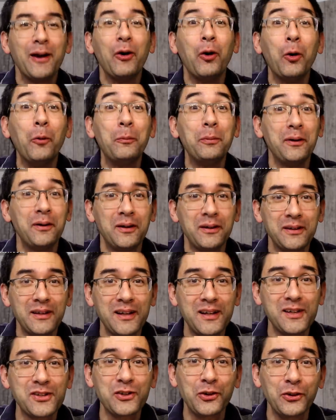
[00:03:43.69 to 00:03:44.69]
I hope uh,
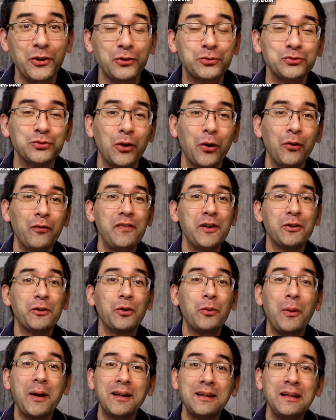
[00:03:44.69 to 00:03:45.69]
that it's gonna grow very
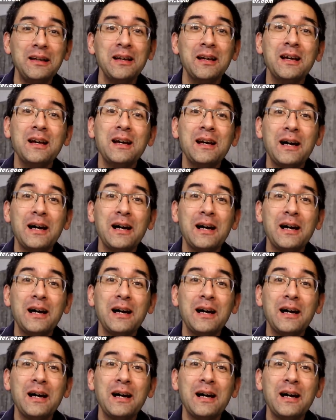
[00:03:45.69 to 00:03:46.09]
quickly,